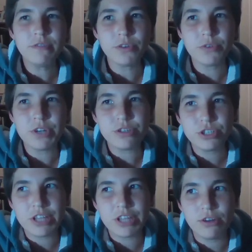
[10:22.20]
of the
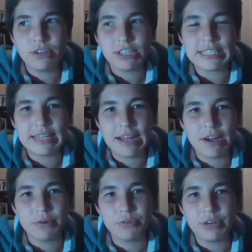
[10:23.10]
research that you looked at
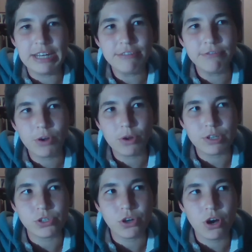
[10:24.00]
now really
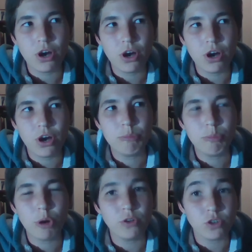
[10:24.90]
focused on
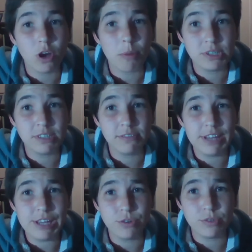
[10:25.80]

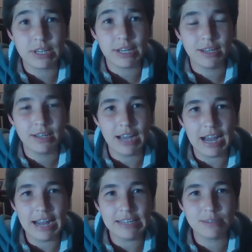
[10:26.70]
post-operatively using
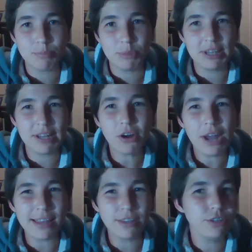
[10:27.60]
ice, but there are
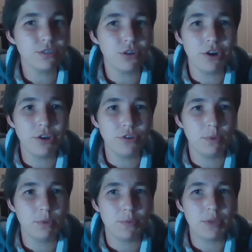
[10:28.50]
other
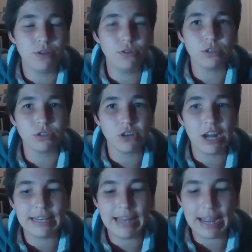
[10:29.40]
scenarios where we use it,
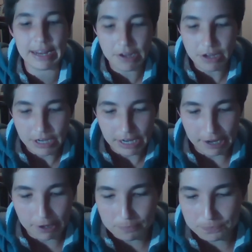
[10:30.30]
right? Like,
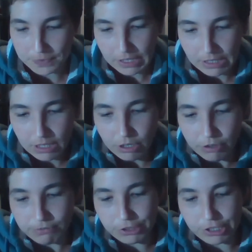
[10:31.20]
um,
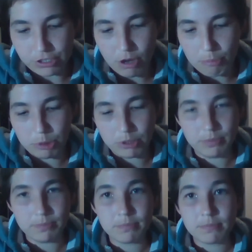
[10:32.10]
for
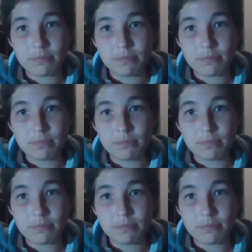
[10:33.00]
example,